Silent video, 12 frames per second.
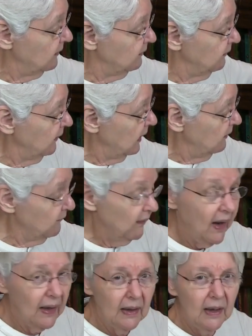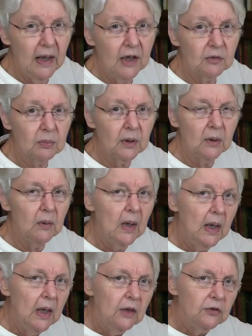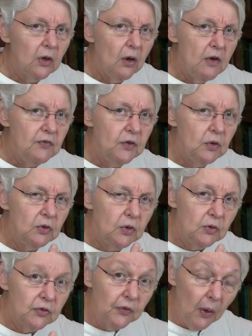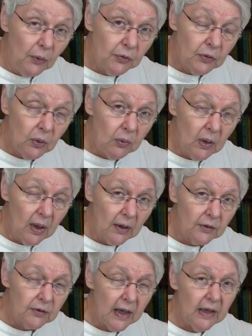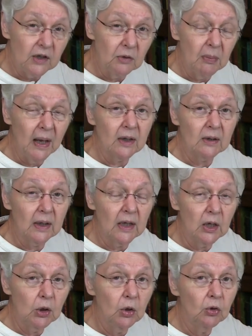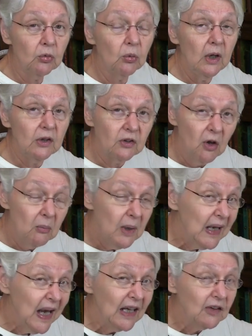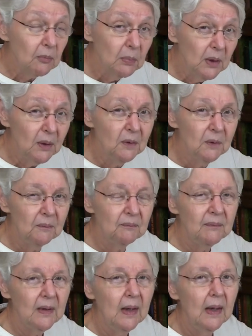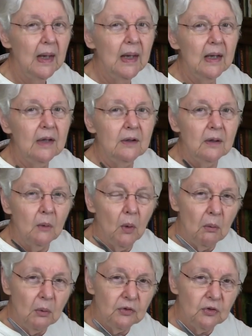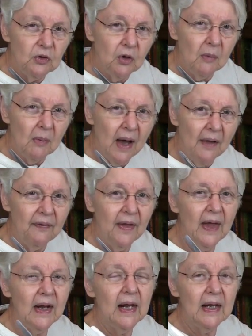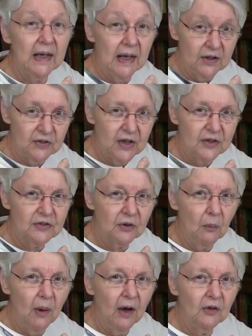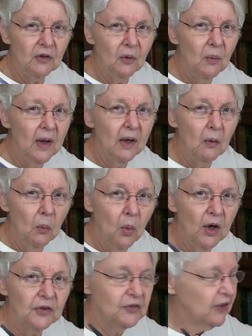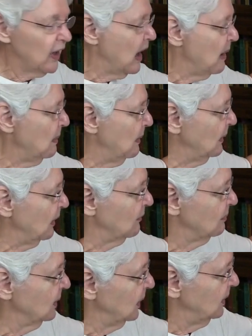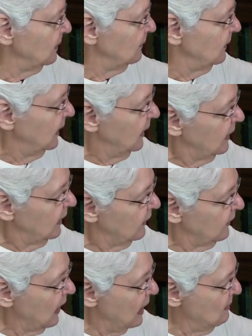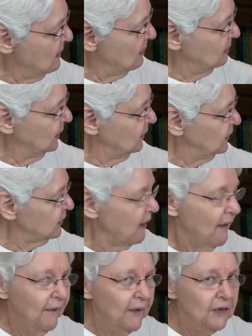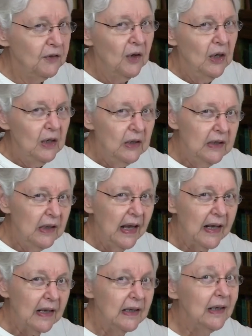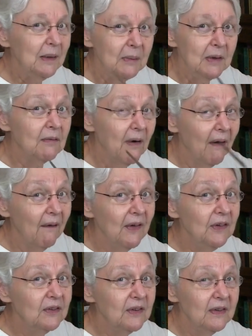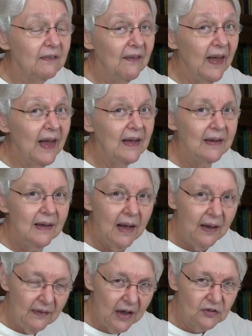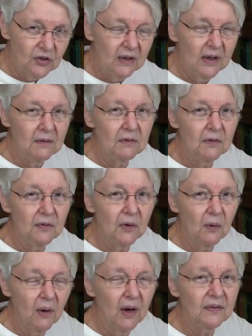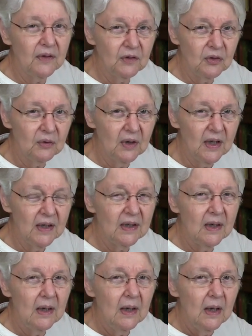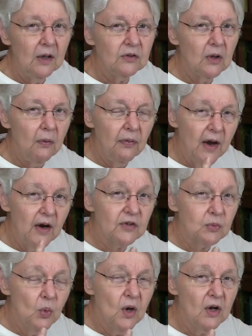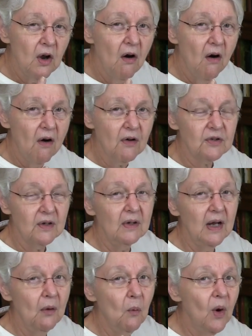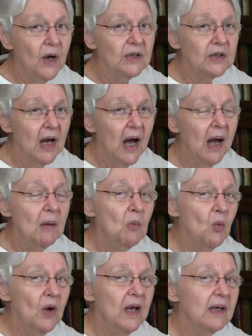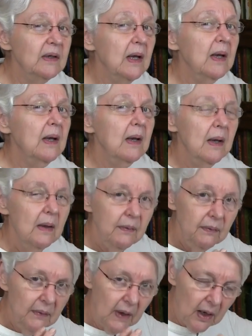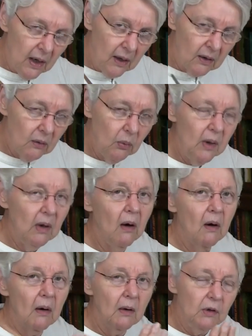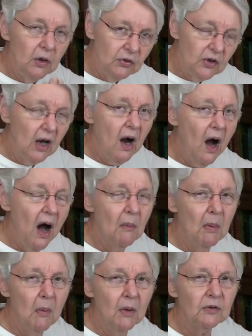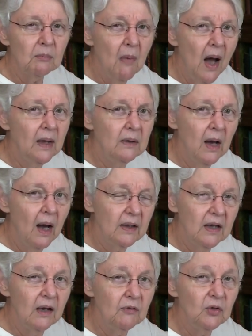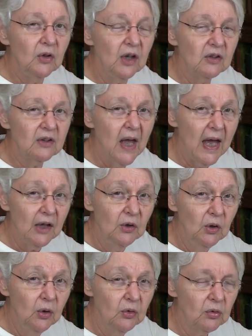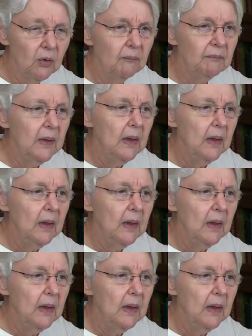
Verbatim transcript: and violet has blue. So if you use those two colors and expect to get a neutral, it's going to be kind of blue. What would you do about that in case that's the route you went? What's the complement of blue? The complement of blue is orange. You add a little bit of orange into that and that should give you the gray that you need. So there's one caution and one time when the color wheel or using complements might not give you an exact neutral.